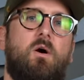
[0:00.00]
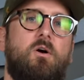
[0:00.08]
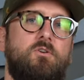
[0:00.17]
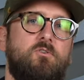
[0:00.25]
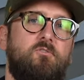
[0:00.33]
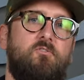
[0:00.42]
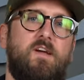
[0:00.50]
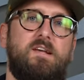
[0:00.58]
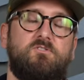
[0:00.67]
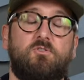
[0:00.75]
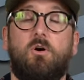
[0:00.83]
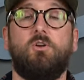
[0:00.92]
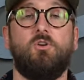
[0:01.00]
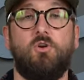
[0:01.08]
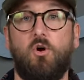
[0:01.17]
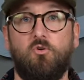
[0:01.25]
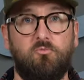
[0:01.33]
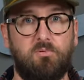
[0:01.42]
on your face, or on your
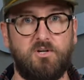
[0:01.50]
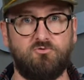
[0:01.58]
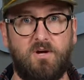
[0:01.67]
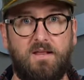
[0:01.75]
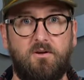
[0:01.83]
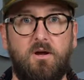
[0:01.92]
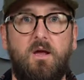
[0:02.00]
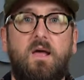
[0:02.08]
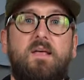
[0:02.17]
nose bridge rather.